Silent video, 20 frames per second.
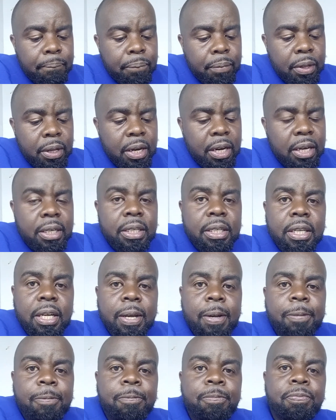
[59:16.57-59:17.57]
let's say,
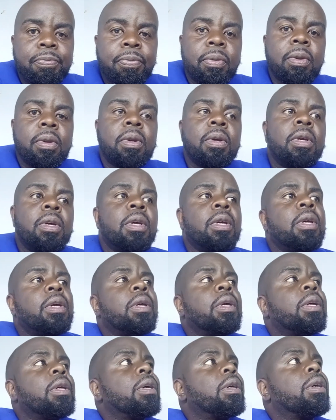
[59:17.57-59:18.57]

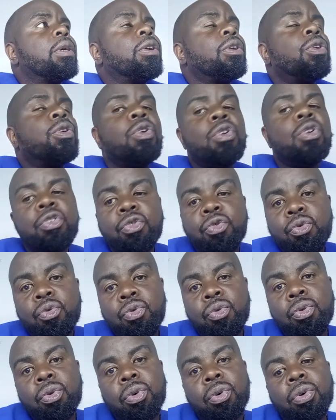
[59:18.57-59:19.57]
go
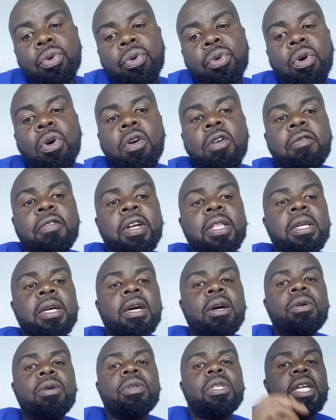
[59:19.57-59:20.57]
over the
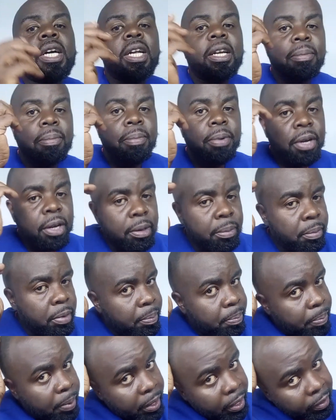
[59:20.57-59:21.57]
counter and bring me
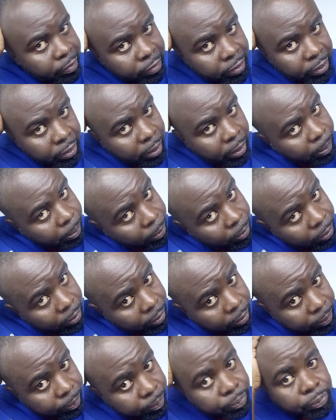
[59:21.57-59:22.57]
paracetamol,
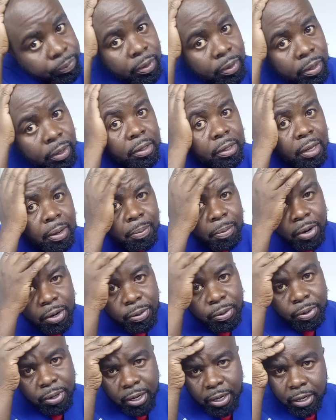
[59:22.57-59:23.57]

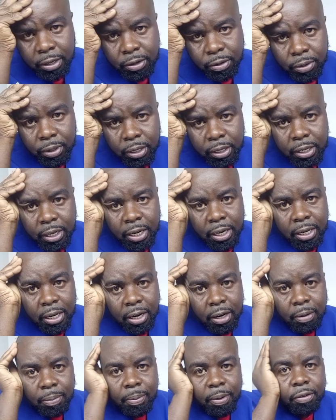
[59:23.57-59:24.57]
someone else will tell
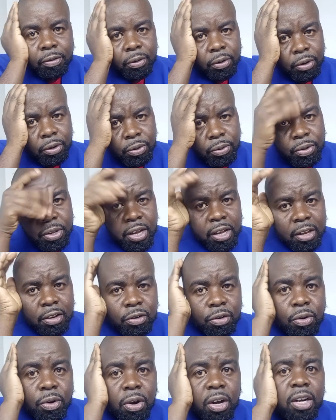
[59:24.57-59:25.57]
that person, you just
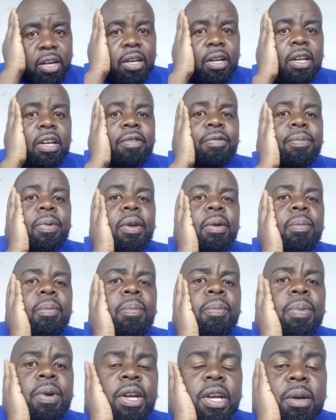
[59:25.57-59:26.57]
go and
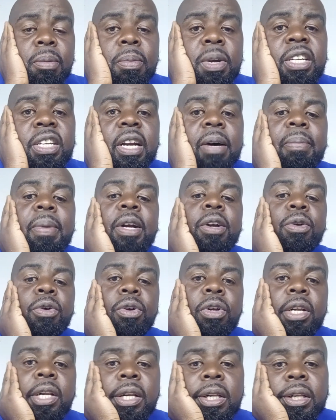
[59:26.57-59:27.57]
bring me
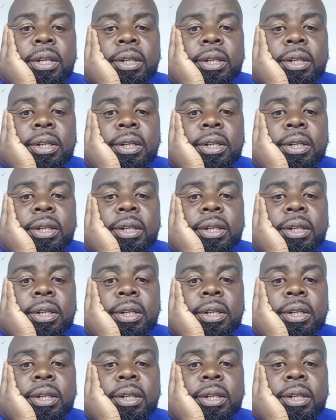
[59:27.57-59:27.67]
tramadol